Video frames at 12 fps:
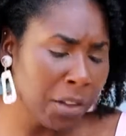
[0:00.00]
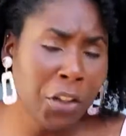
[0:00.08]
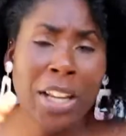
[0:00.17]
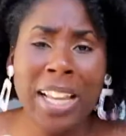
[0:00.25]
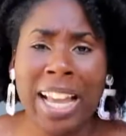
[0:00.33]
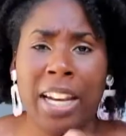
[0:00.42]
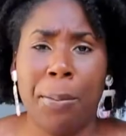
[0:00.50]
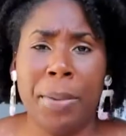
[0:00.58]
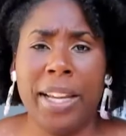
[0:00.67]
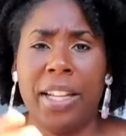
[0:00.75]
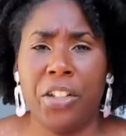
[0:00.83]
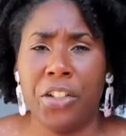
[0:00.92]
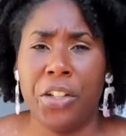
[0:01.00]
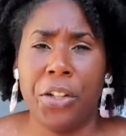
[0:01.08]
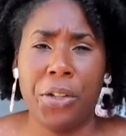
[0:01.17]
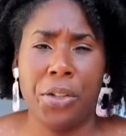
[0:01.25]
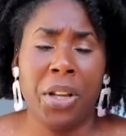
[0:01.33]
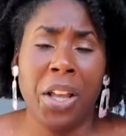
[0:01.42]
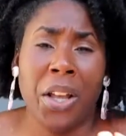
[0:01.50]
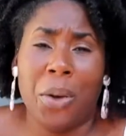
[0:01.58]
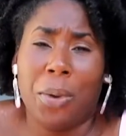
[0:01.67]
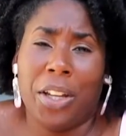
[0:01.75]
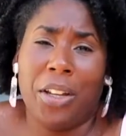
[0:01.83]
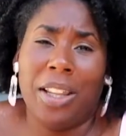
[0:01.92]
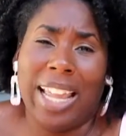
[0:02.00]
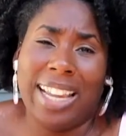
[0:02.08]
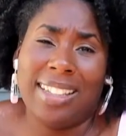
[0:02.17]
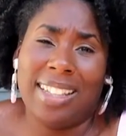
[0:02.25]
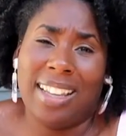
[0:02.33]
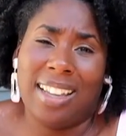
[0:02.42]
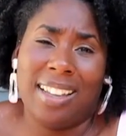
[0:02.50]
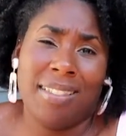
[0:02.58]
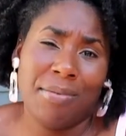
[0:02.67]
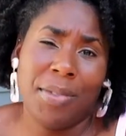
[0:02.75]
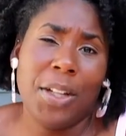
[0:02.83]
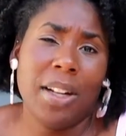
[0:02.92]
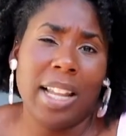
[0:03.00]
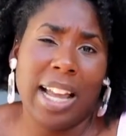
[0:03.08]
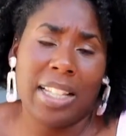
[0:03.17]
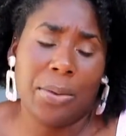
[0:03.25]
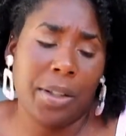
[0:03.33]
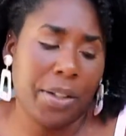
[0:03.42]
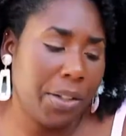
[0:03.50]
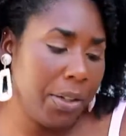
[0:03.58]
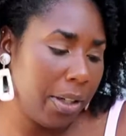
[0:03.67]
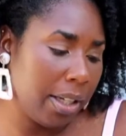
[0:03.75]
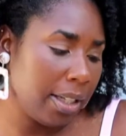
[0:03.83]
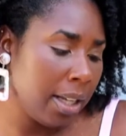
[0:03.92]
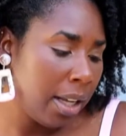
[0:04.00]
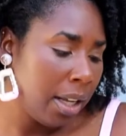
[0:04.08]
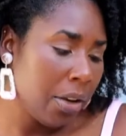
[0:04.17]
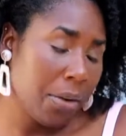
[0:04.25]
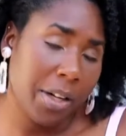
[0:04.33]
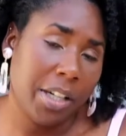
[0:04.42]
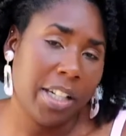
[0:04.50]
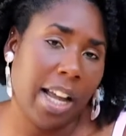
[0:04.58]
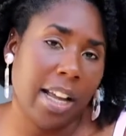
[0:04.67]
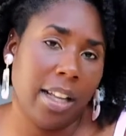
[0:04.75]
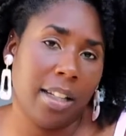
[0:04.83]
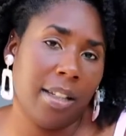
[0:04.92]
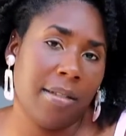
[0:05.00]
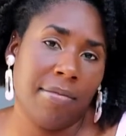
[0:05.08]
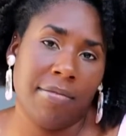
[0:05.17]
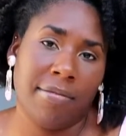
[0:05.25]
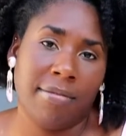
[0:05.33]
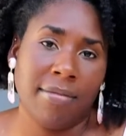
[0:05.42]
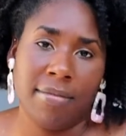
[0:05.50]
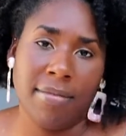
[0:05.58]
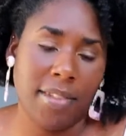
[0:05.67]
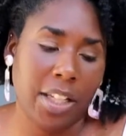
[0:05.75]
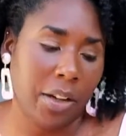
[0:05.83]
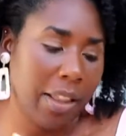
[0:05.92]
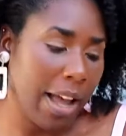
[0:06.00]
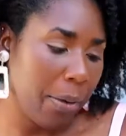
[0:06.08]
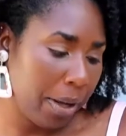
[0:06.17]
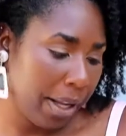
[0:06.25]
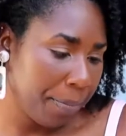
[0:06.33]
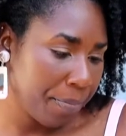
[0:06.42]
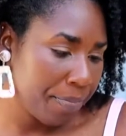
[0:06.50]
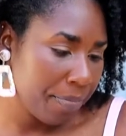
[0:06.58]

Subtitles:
you can kind of pick and choose what you'd like to utilize with your student or your child, that way.